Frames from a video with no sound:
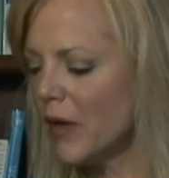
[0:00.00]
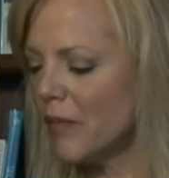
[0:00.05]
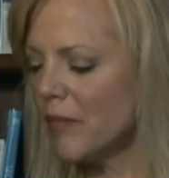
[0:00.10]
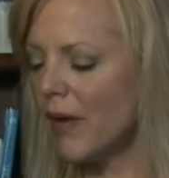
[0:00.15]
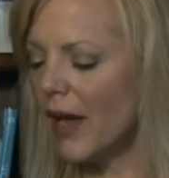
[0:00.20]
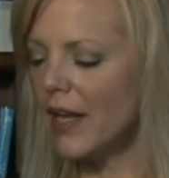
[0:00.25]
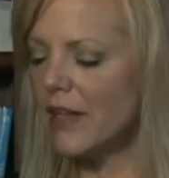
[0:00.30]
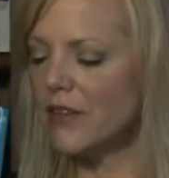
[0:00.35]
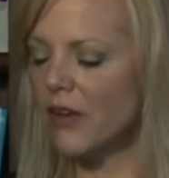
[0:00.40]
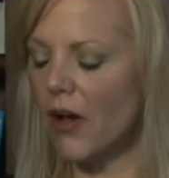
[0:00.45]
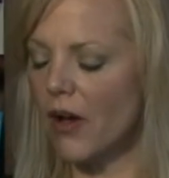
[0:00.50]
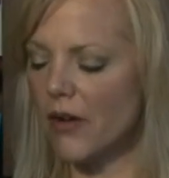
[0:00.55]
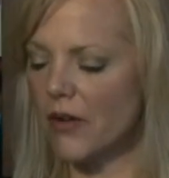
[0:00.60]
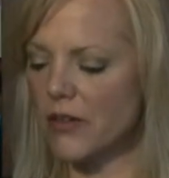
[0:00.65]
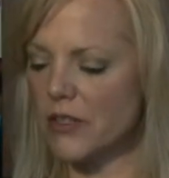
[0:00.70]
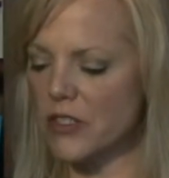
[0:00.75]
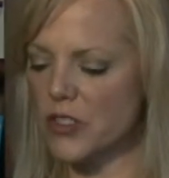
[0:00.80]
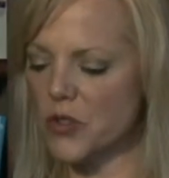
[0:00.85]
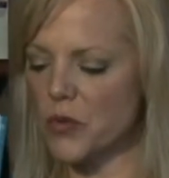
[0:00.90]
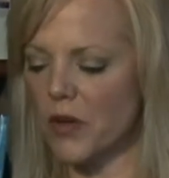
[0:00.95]
My daughter
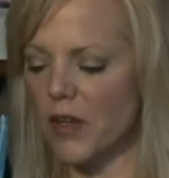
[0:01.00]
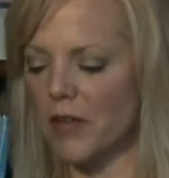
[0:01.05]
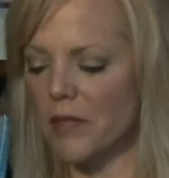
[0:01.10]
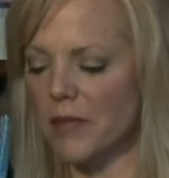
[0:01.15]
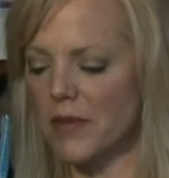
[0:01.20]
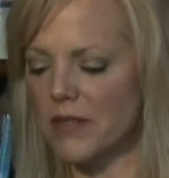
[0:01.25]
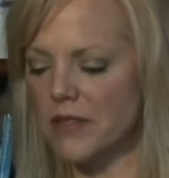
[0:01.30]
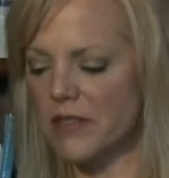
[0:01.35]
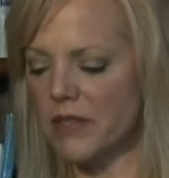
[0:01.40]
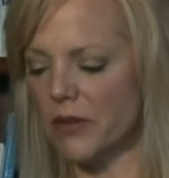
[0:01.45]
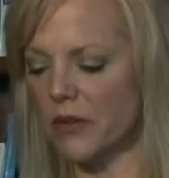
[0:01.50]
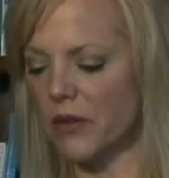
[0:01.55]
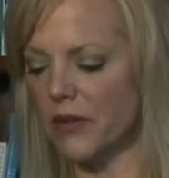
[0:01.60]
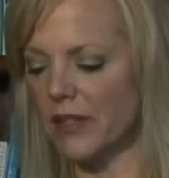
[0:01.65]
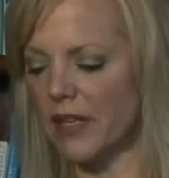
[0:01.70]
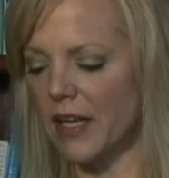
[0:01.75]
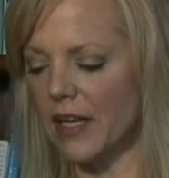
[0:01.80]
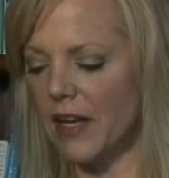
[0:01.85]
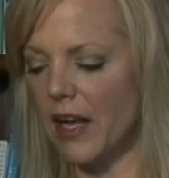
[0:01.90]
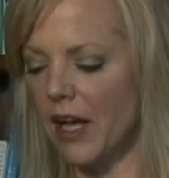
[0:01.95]
is twelve months
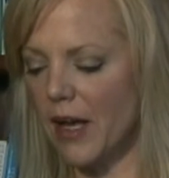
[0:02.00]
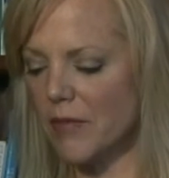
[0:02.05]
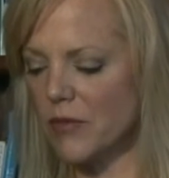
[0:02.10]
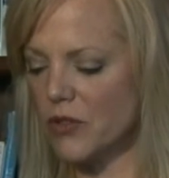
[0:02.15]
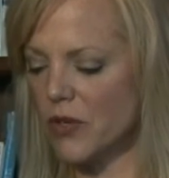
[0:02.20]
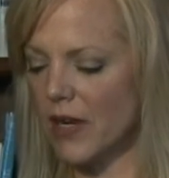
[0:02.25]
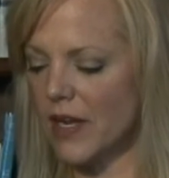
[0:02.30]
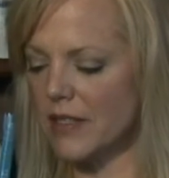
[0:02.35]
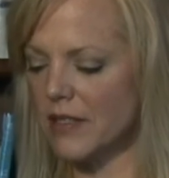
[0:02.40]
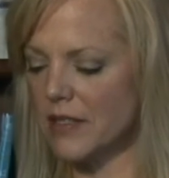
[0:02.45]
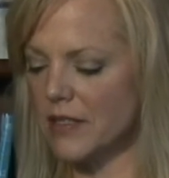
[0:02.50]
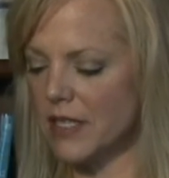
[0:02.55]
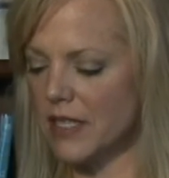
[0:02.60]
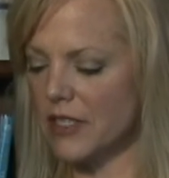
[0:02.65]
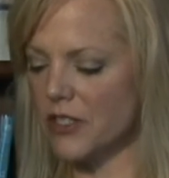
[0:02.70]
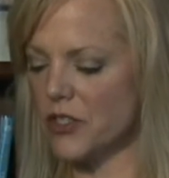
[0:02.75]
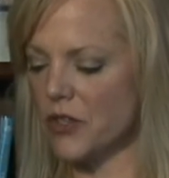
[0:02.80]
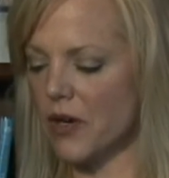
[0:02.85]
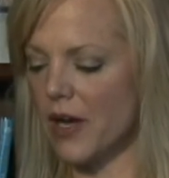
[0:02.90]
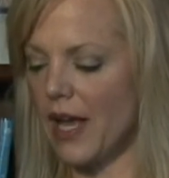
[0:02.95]
old and I'm trying to
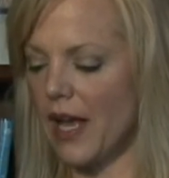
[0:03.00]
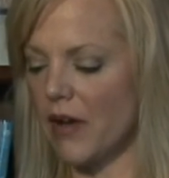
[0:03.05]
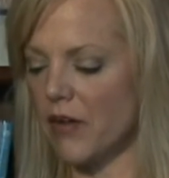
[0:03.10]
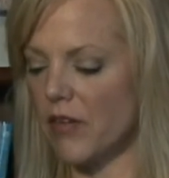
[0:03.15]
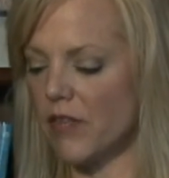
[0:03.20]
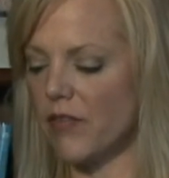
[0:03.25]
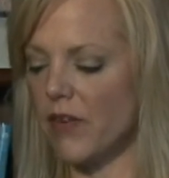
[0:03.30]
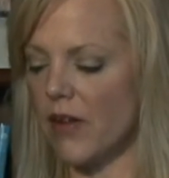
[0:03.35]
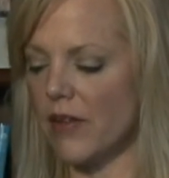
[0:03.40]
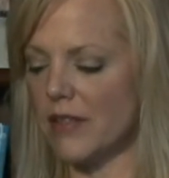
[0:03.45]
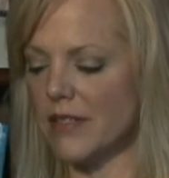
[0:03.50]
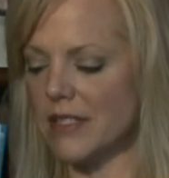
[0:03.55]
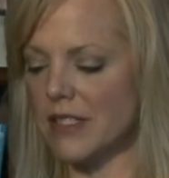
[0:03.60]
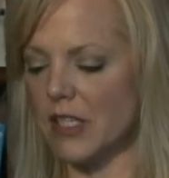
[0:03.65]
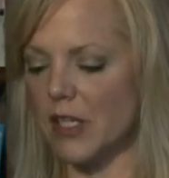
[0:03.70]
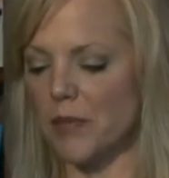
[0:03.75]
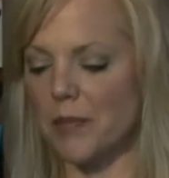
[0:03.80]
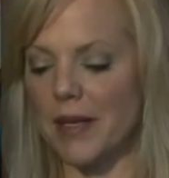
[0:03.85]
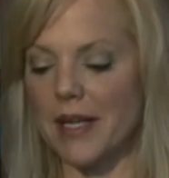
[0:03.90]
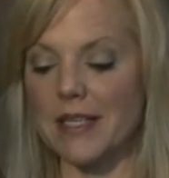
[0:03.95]
teach her how to fall
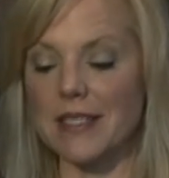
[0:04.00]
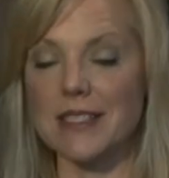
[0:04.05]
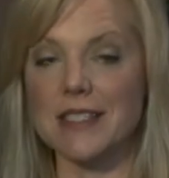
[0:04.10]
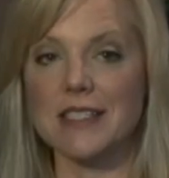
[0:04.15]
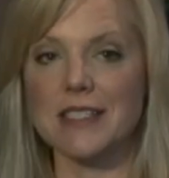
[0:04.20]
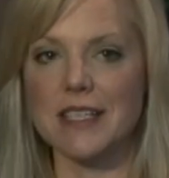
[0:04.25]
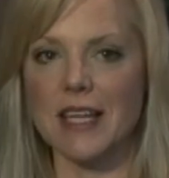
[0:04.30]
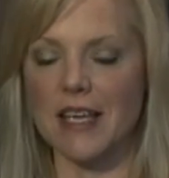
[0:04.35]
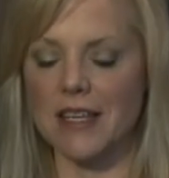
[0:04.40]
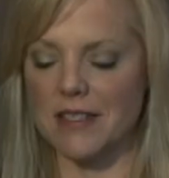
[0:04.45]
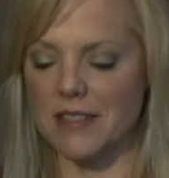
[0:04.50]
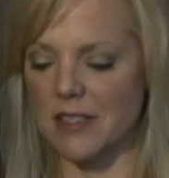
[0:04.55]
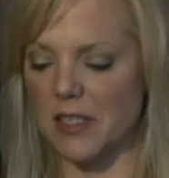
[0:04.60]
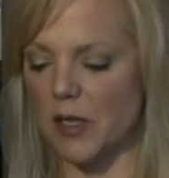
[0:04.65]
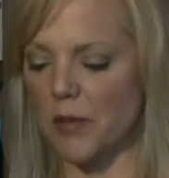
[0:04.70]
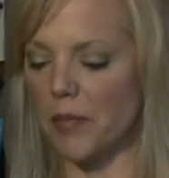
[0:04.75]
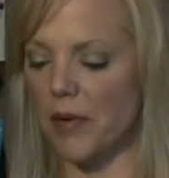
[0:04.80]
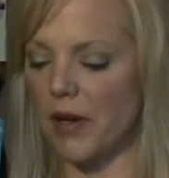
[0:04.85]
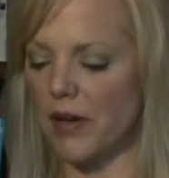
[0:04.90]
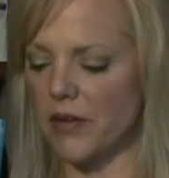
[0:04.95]
asleep and stay
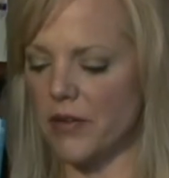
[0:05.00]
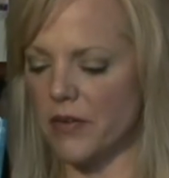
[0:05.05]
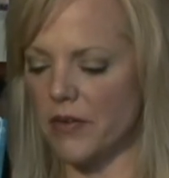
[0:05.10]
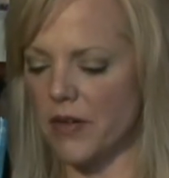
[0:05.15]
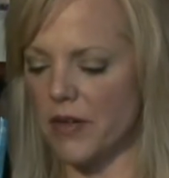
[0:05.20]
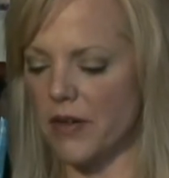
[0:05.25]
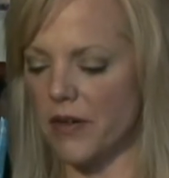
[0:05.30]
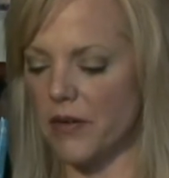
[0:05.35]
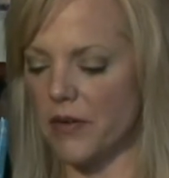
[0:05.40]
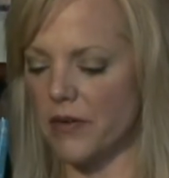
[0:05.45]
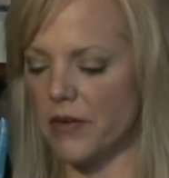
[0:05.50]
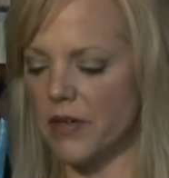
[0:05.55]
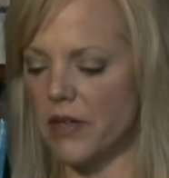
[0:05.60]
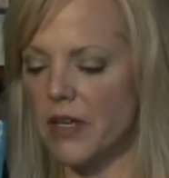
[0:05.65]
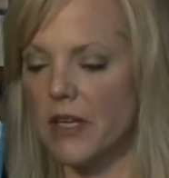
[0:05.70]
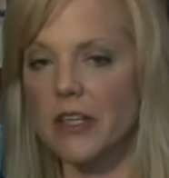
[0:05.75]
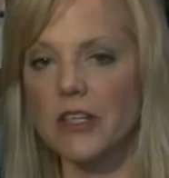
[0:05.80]
asleep on her own.